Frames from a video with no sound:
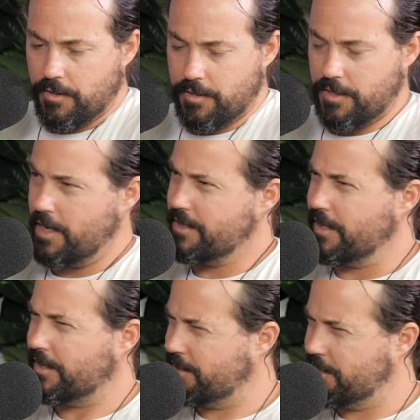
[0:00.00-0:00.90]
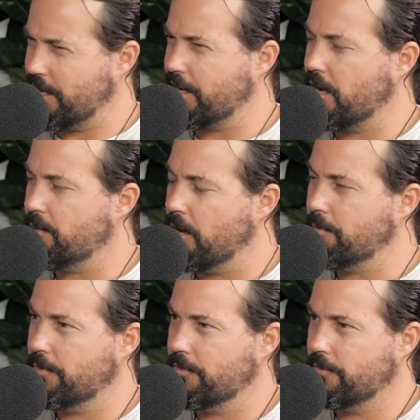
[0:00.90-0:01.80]
Does that come
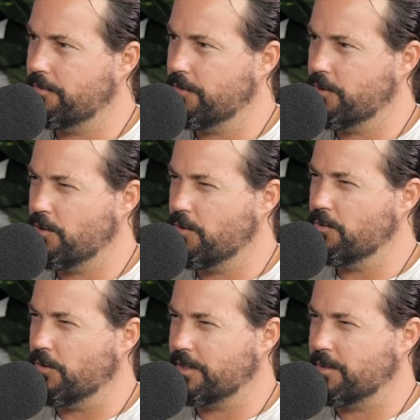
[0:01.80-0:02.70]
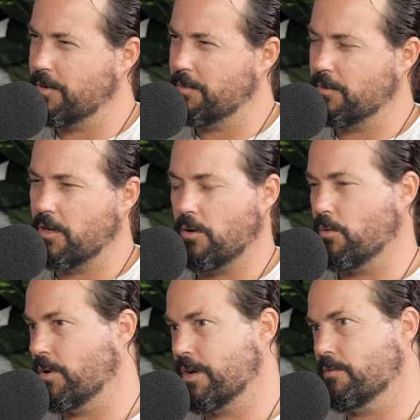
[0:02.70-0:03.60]
up for you? Like, do people
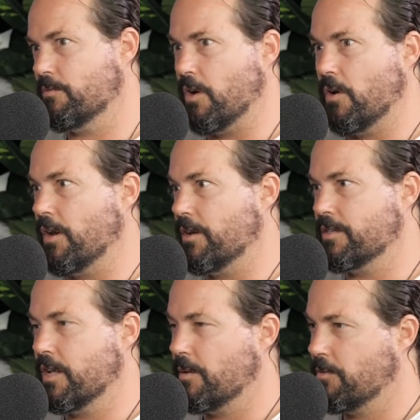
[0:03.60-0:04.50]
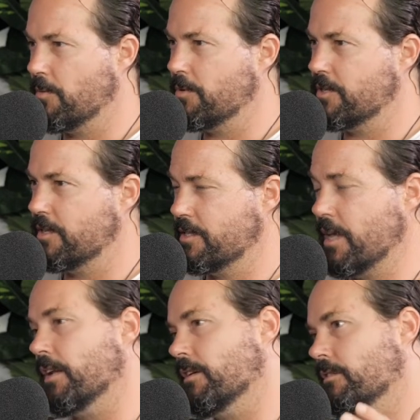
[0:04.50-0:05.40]
go, we don't understand our purpose? And is
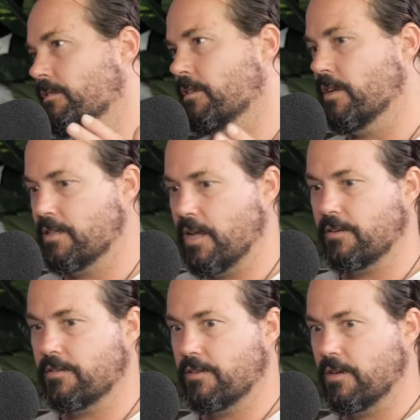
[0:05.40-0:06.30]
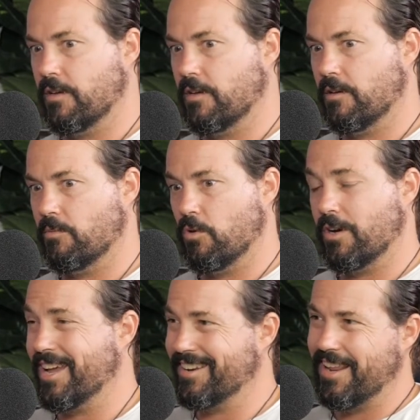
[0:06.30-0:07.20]
that
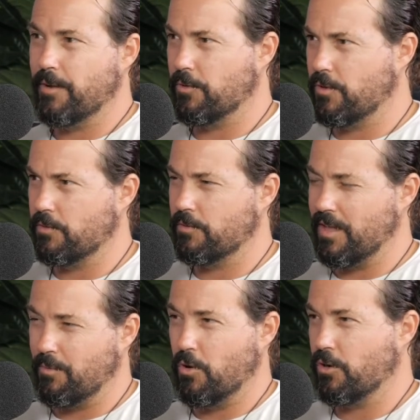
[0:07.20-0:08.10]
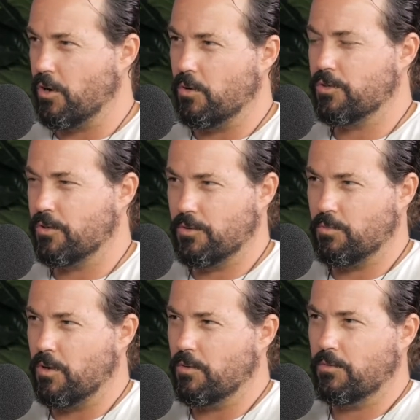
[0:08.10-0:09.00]
work hand in hand with that word culture
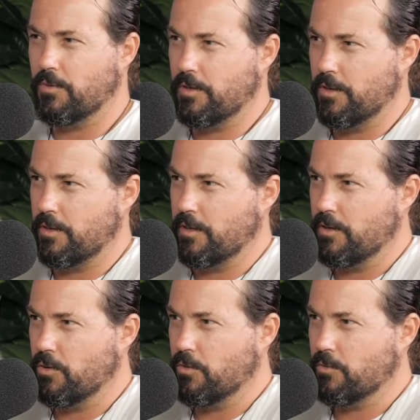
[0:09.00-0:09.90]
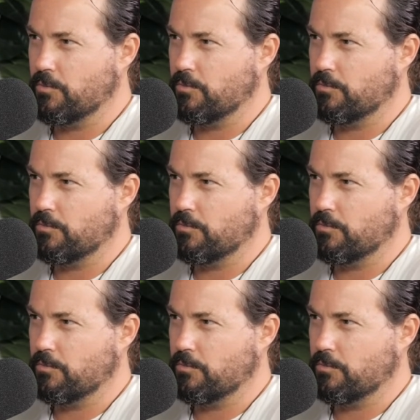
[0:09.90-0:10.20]
as well in your